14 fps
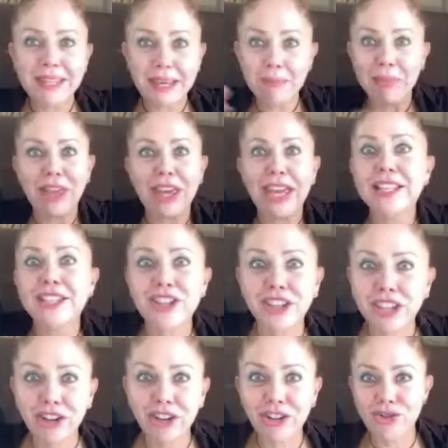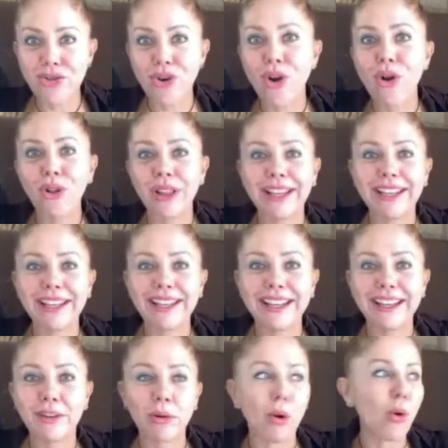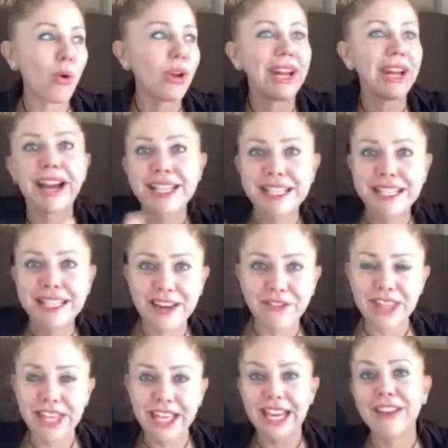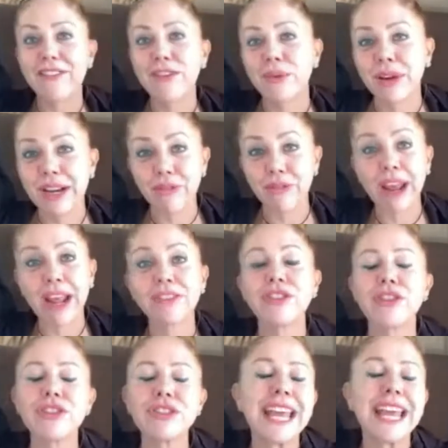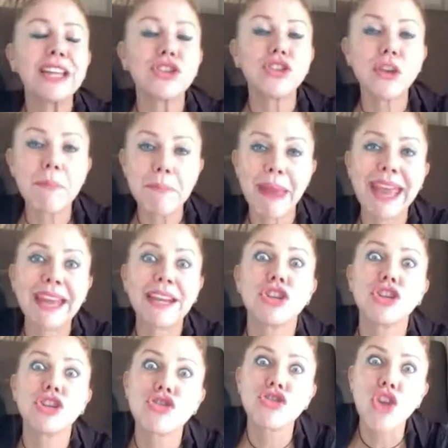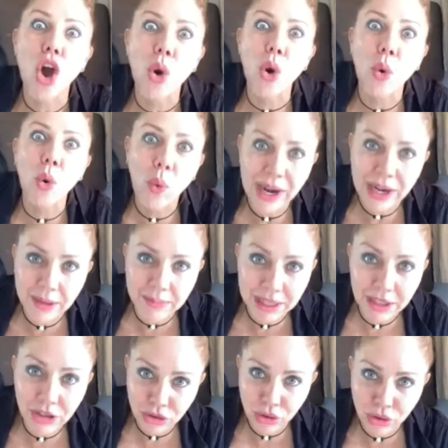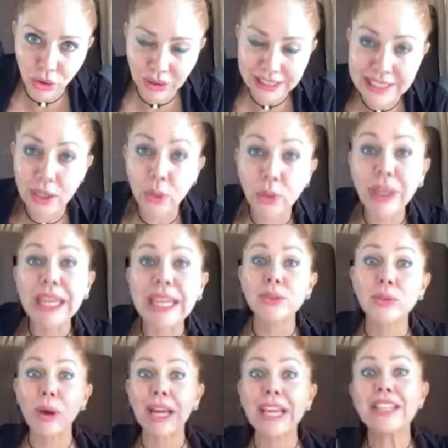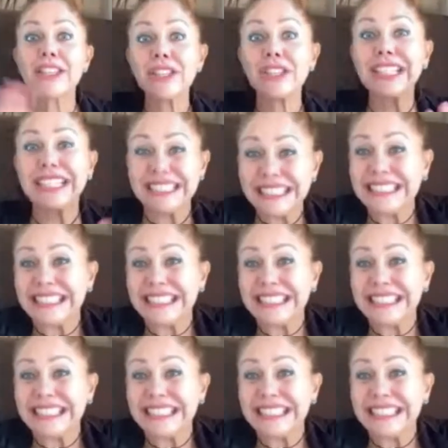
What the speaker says: keep things under control and organize everything and everyone around us. Your man does not want to be controlled. It's the quickest way to,